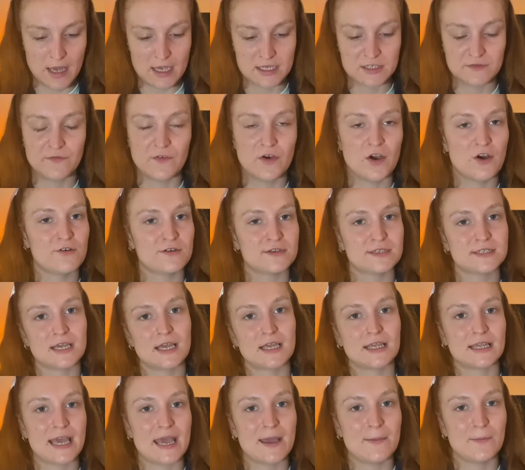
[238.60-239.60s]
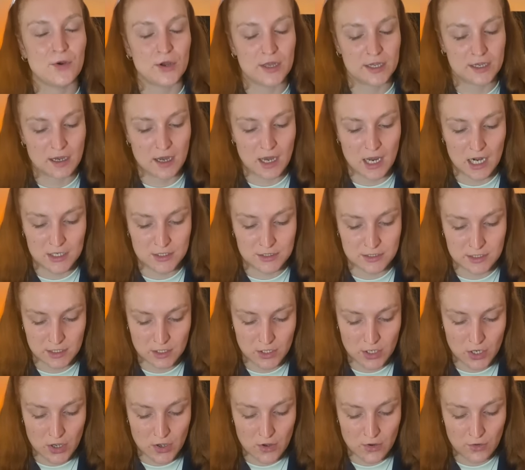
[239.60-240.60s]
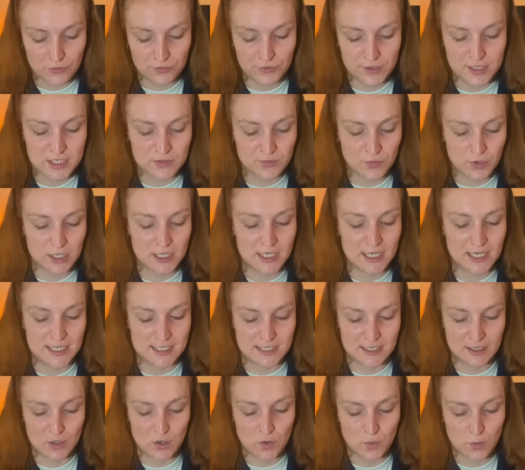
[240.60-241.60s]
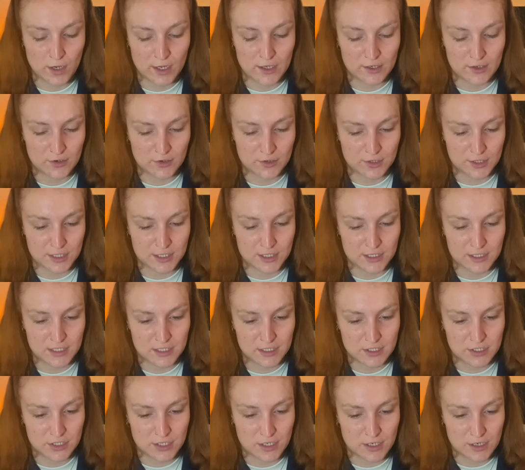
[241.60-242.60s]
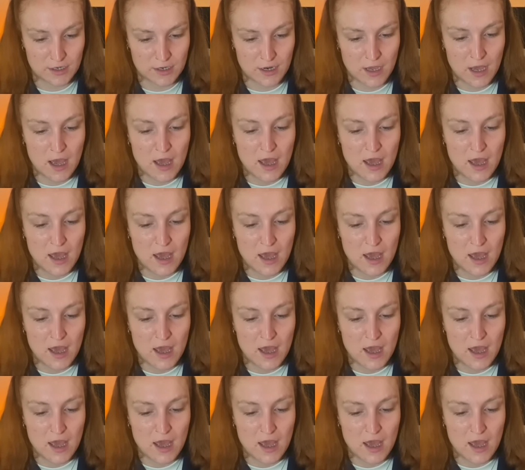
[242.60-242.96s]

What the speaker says: As far as Game Boy Colors go, this one is in quite good condition.